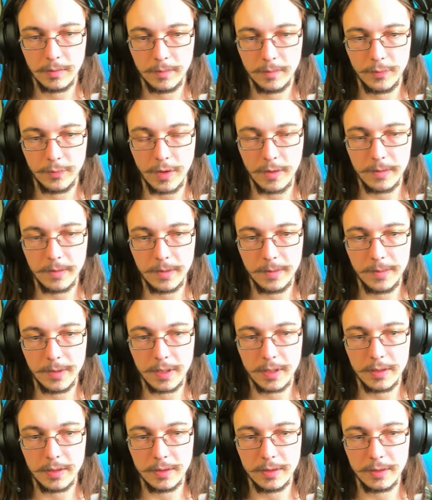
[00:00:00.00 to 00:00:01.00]
Probably
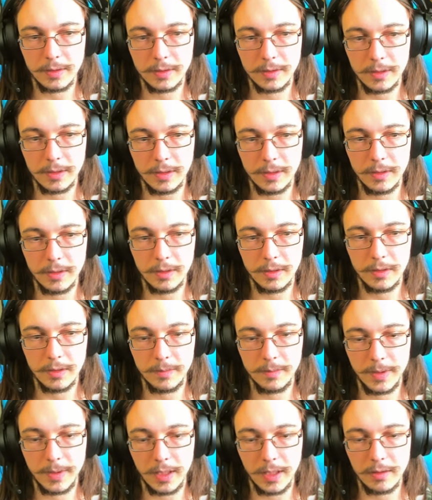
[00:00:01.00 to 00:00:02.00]
because uh,
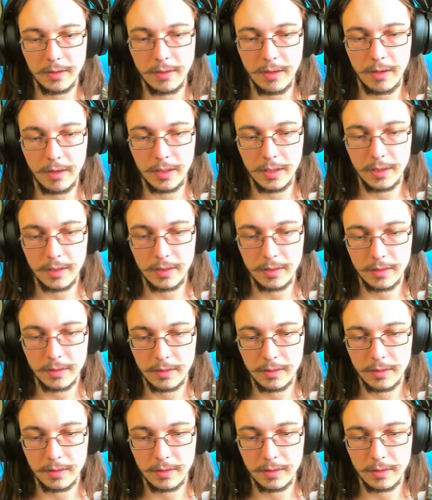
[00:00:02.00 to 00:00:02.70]
pig died.